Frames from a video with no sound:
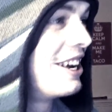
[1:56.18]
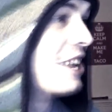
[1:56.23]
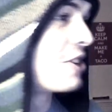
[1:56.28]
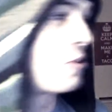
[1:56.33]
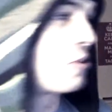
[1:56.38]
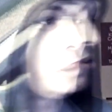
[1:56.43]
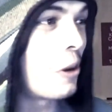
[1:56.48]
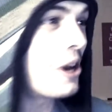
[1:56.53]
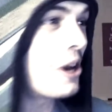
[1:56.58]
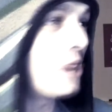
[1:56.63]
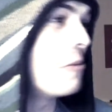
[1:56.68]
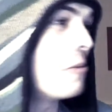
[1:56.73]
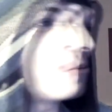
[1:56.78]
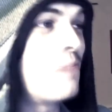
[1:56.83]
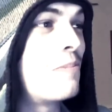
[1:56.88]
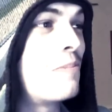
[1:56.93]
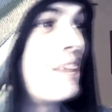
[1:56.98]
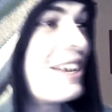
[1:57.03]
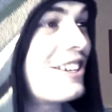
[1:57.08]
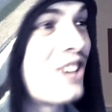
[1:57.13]
21,
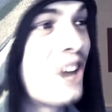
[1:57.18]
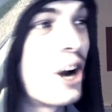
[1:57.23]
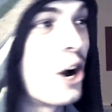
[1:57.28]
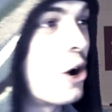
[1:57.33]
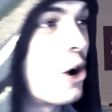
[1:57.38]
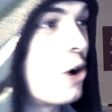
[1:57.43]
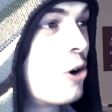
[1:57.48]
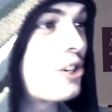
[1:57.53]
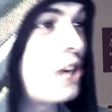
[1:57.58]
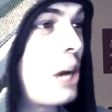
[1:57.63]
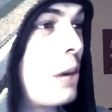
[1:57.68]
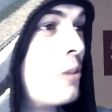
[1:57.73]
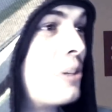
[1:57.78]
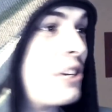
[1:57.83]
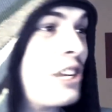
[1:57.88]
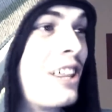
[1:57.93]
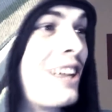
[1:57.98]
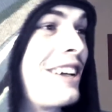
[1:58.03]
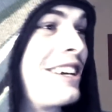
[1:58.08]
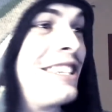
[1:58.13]
bitch. Who's coming to
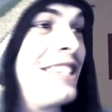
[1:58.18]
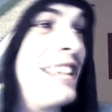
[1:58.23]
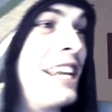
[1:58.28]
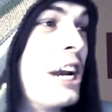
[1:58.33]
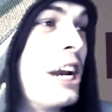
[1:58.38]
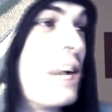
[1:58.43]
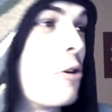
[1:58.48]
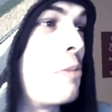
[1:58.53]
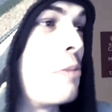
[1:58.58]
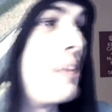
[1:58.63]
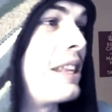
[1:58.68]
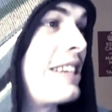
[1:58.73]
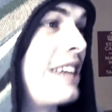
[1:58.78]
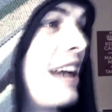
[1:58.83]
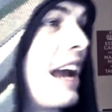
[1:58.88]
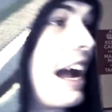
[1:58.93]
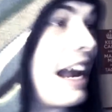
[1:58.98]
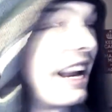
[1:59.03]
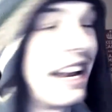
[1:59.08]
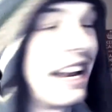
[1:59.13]
the casino with me
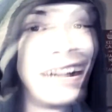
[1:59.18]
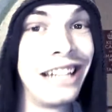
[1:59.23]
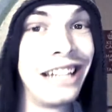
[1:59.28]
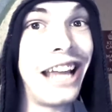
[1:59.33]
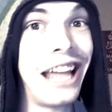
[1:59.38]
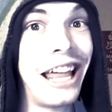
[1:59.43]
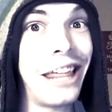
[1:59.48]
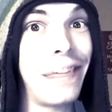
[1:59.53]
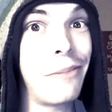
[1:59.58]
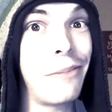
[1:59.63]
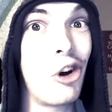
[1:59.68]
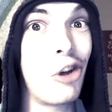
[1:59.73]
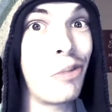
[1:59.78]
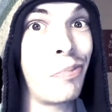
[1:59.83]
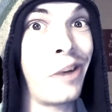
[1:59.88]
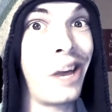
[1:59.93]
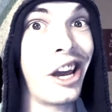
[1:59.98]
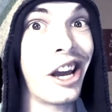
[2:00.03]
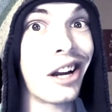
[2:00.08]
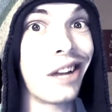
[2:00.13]
tonight? Daily booth
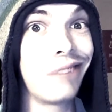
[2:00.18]
pick.